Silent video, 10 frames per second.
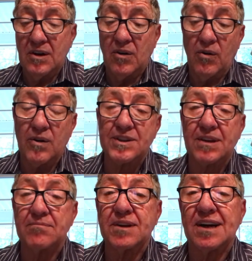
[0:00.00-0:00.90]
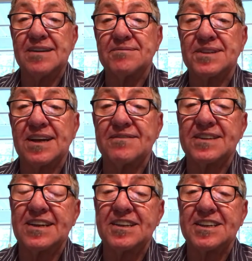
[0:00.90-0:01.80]
Or sometimes I've
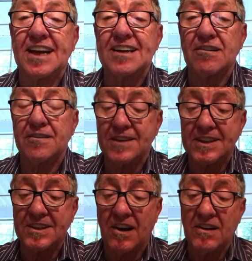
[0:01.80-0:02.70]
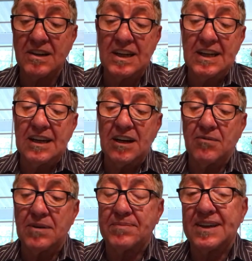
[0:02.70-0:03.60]
seen the title of this song,
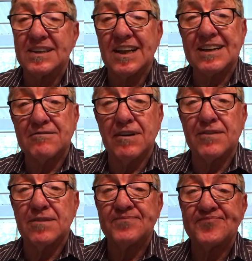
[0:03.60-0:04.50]
When Peace Like a River.